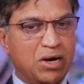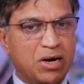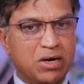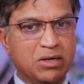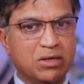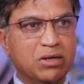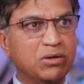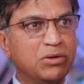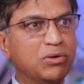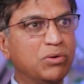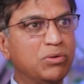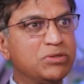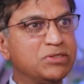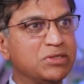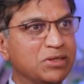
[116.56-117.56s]
Heart
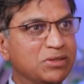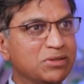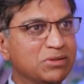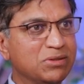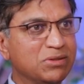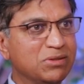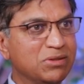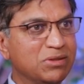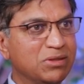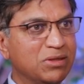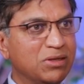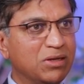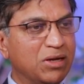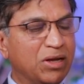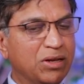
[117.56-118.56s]
controls it.
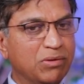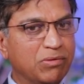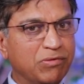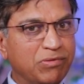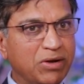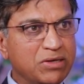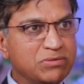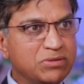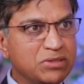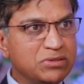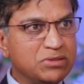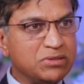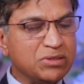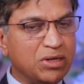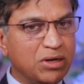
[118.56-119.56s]
And your five senses